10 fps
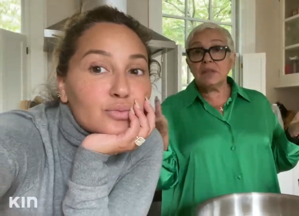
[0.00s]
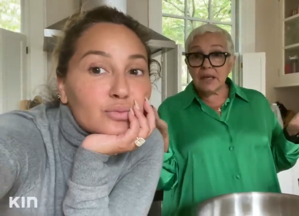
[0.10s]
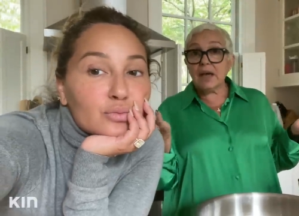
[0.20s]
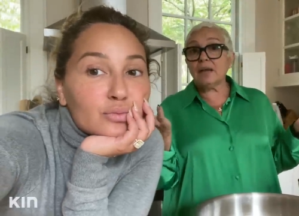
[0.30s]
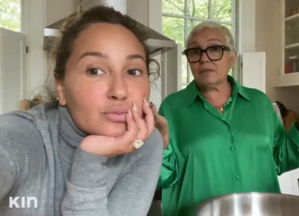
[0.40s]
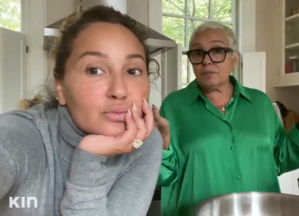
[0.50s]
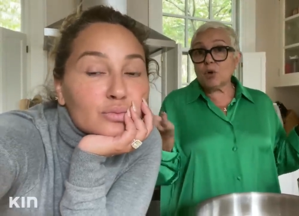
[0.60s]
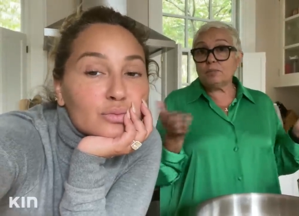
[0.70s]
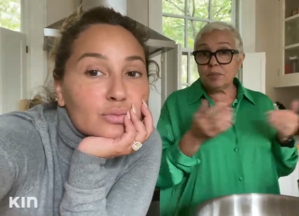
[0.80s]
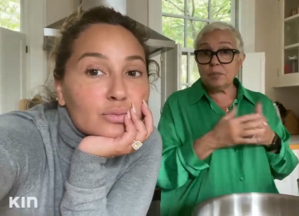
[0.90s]
Speaker 1: Yeah,
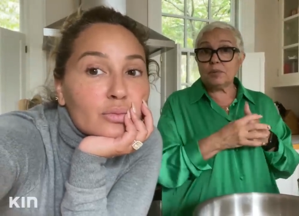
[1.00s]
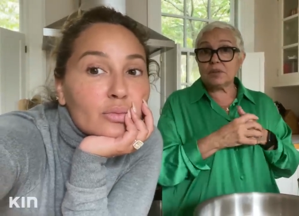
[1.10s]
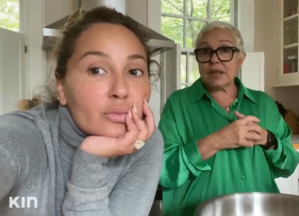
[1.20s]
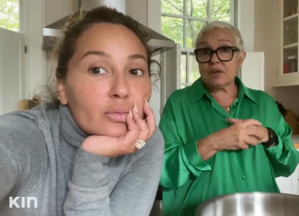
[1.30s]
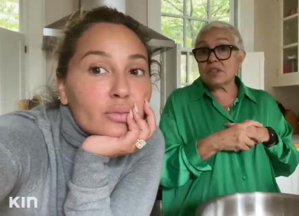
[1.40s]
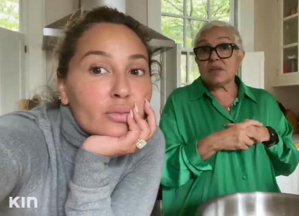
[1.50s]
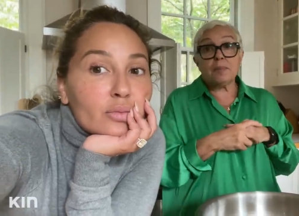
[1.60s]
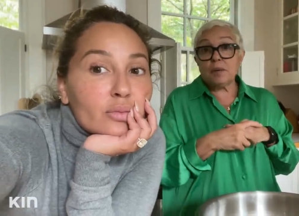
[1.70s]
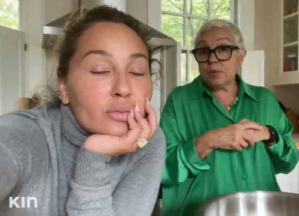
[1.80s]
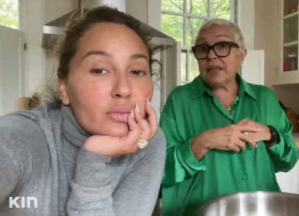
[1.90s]
but people, there are some
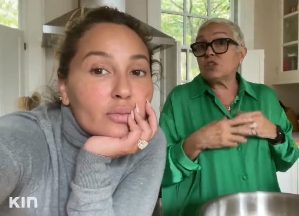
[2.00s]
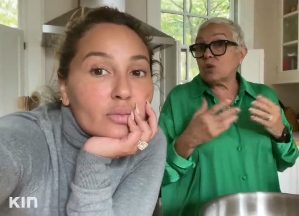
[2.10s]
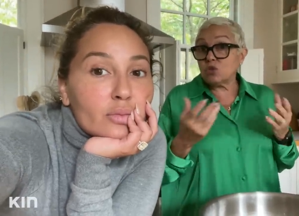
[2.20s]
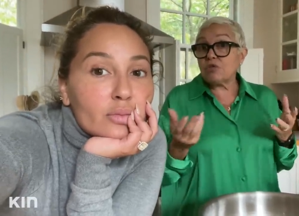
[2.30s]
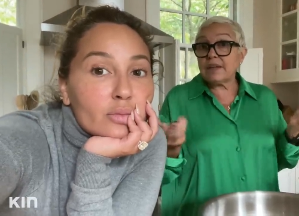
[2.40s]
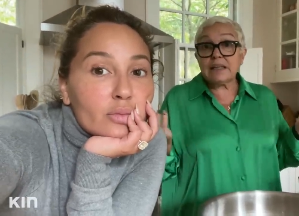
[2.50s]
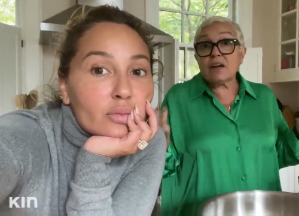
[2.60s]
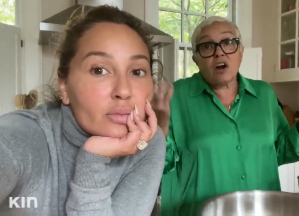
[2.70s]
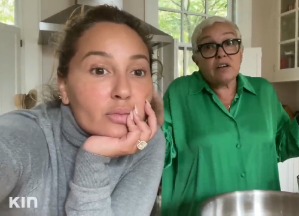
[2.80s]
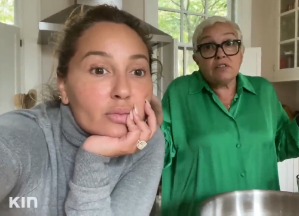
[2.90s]
people that don't drink that
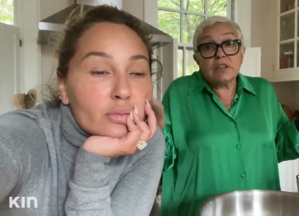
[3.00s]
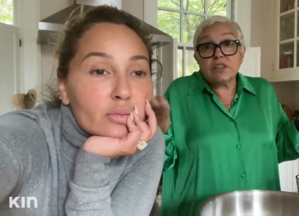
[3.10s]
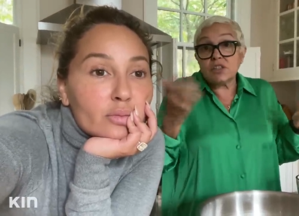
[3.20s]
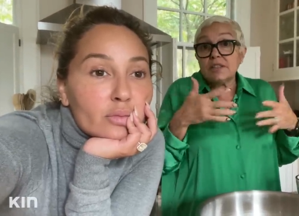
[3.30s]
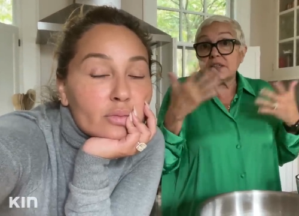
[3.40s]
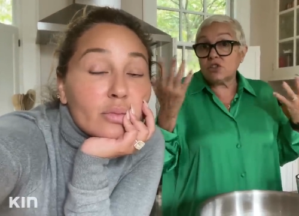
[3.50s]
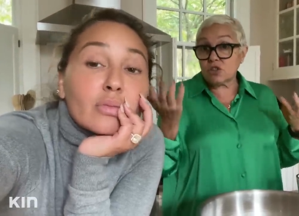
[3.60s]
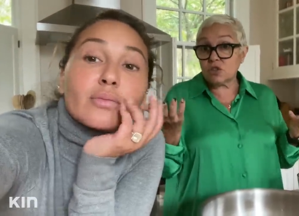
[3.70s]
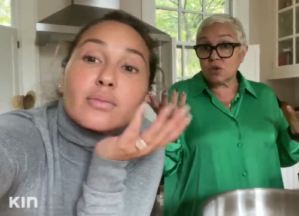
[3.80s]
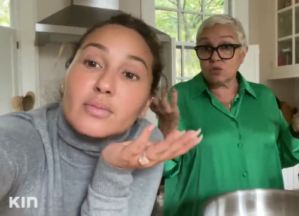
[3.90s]
aren't religious. They
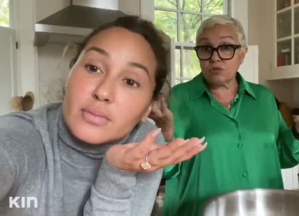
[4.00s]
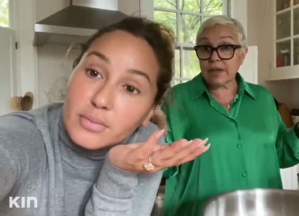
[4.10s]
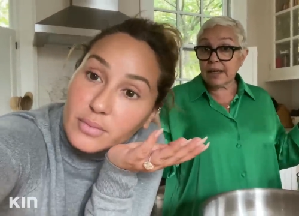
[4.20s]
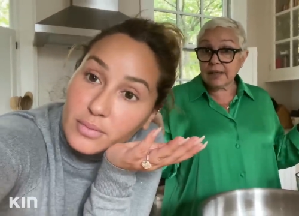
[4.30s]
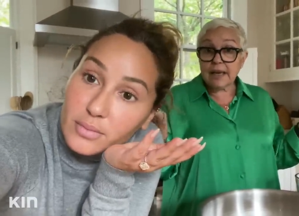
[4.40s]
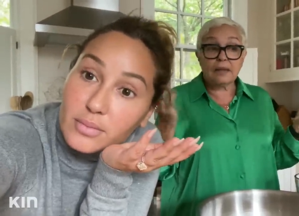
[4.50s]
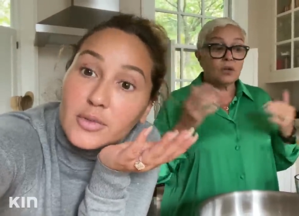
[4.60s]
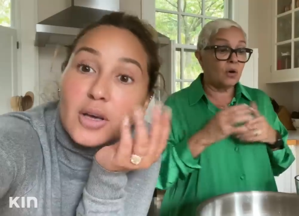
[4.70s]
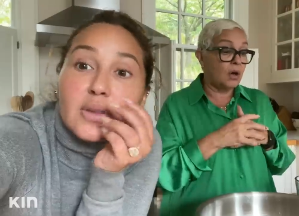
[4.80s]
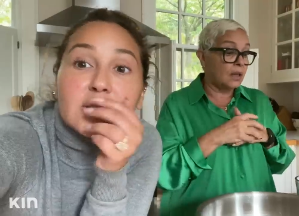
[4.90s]
just don't drink any
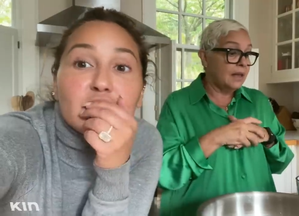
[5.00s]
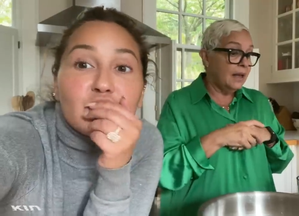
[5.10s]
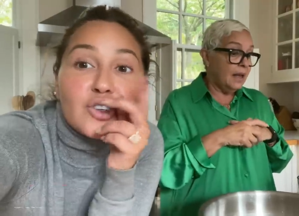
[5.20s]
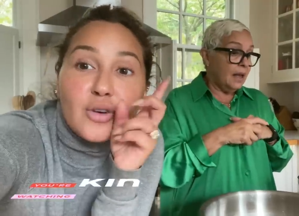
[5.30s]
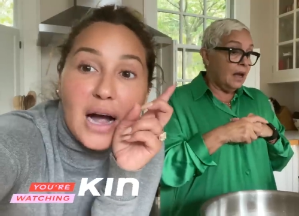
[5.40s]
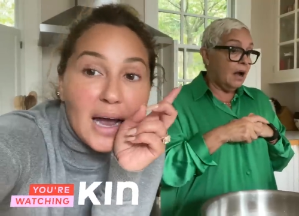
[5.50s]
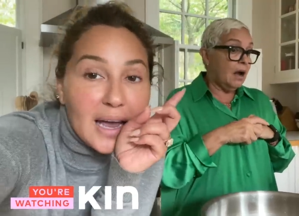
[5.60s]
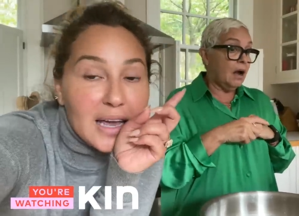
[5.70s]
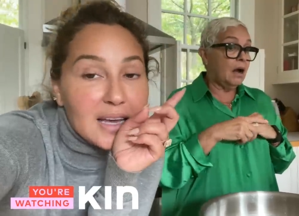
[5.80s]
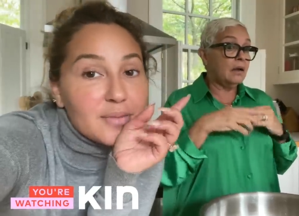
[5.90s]
alcohol.
Speaker 2: This is true.
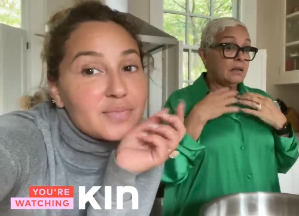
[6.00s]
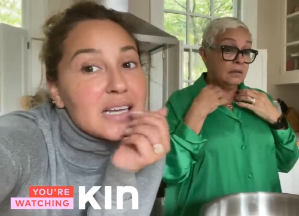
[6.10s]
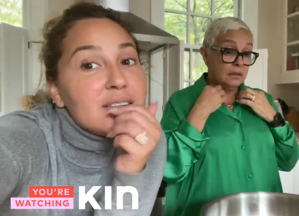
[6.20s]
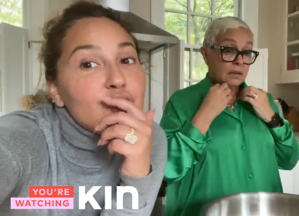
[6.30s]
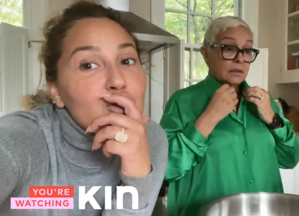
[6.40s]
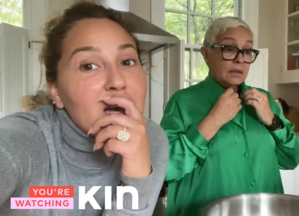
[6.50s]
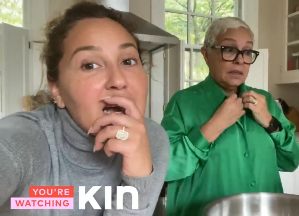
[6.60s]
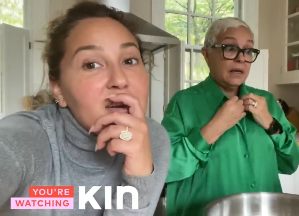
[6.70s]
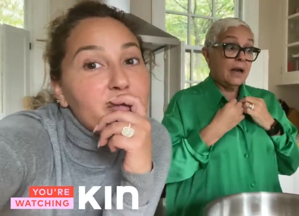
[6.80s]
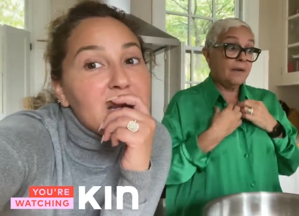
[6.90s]
I um, tend to
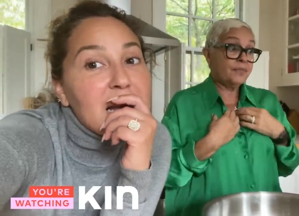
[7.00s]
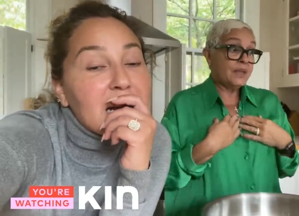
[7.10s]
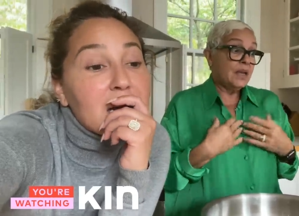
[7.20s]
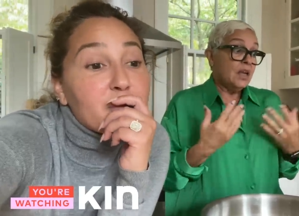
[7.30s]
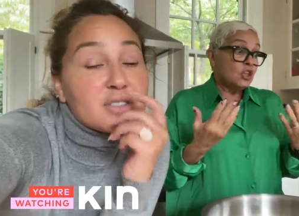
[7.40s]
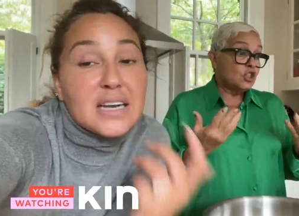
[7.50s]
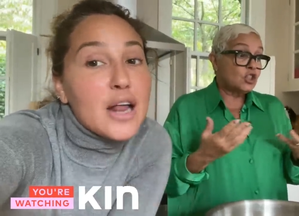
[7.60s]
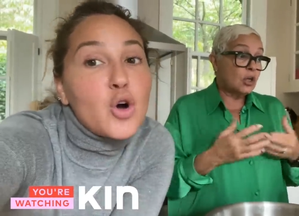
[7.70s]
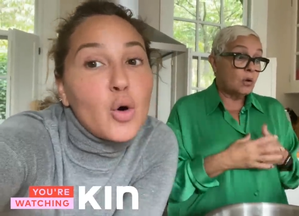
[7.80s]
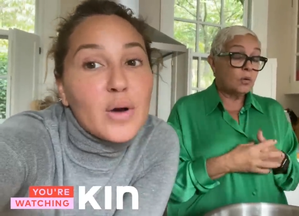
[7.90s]
kind yeah. of be that kind of person. I
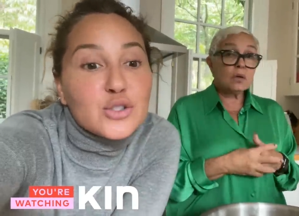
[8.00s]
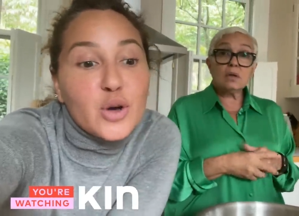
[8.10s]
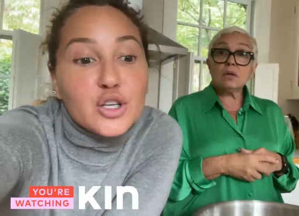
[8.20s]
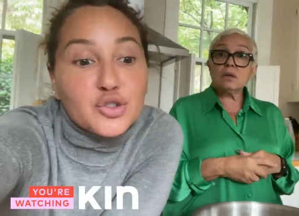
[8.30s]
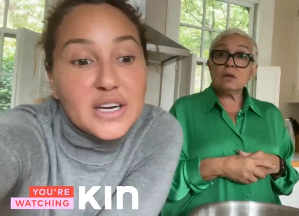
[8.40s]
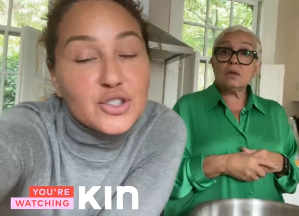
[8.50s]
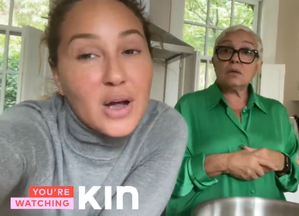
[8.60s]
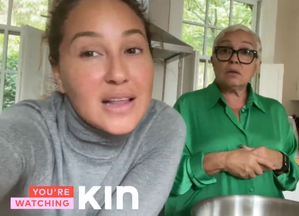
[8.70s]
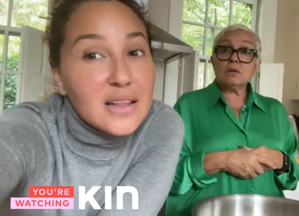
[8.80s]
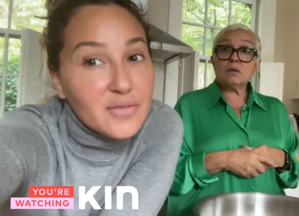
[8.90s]
don't always want to drink, so
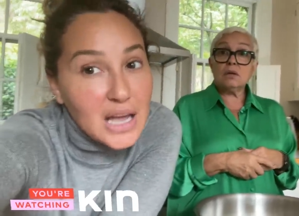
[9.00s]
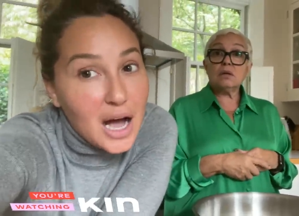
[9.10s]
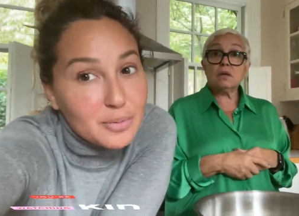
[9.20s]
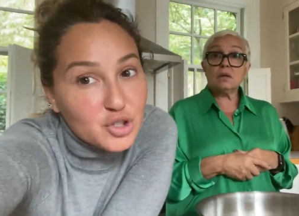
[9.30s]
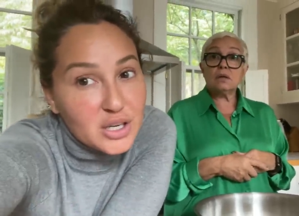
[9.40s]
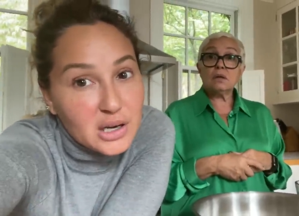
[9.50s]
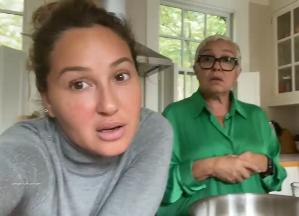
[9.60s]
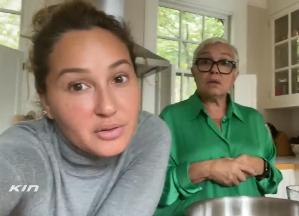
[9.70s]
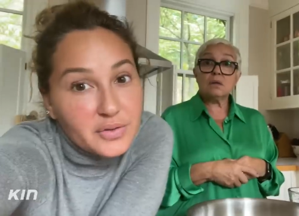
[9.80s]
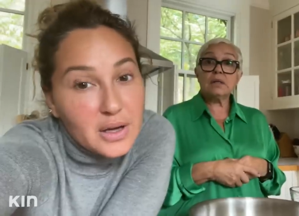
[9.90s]
I love the option
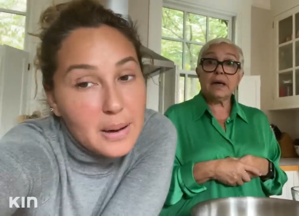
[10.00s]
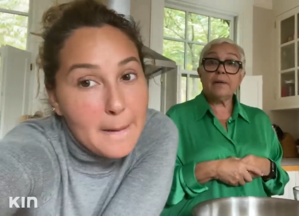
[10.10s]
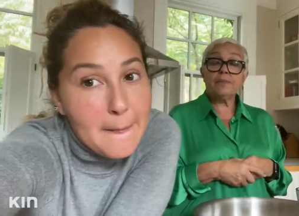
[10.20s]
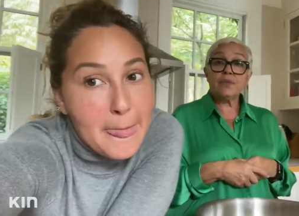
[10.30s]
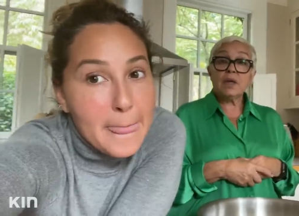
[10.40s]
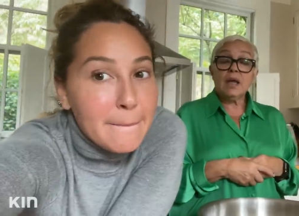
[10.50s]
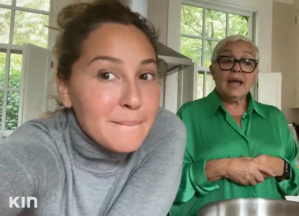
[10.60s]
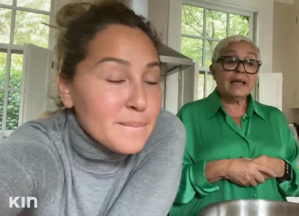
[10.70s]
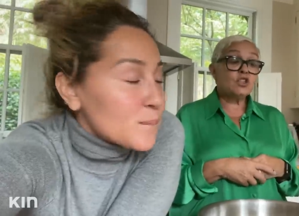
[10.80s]
of...
Speaker 1: Yeah. And